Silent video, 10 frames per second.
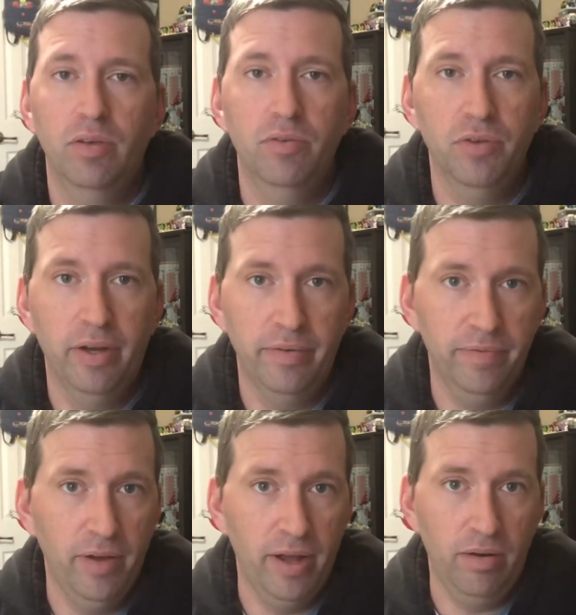trying to
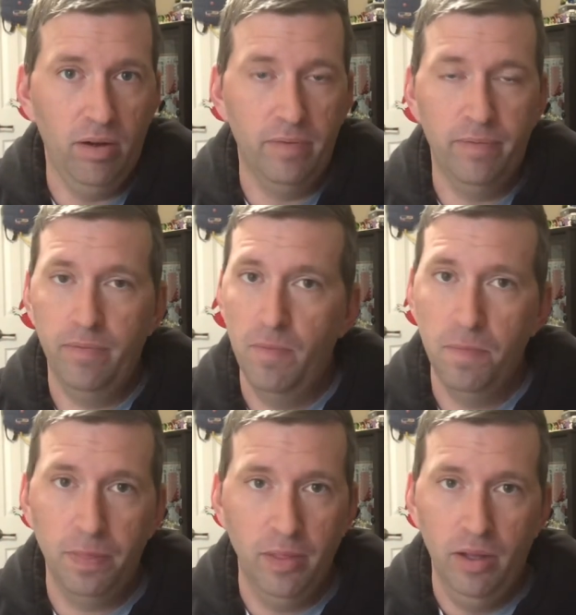fight off
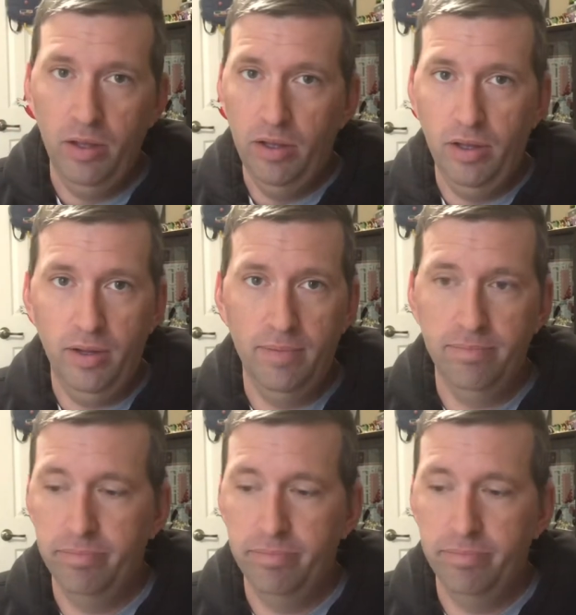um,